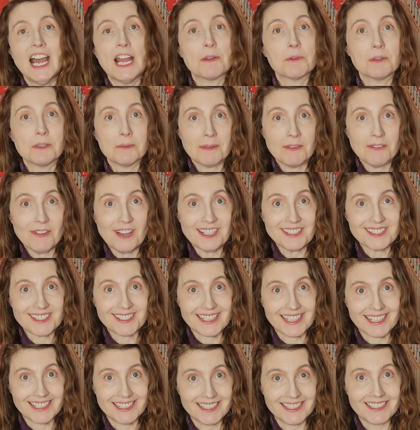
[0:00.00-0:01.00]
would be
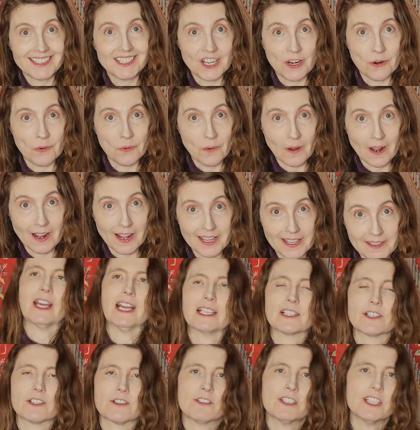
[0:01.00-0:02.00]
fascinated to know why.
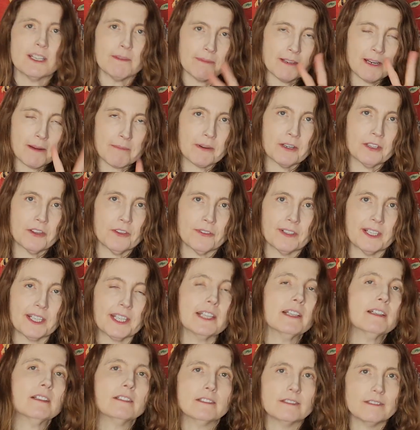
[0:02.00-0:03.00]
So tip number
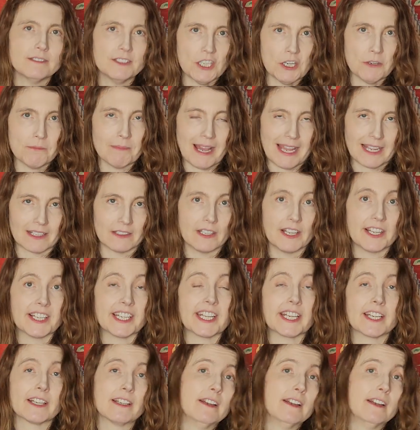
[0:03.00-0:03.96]
3, no bag lining.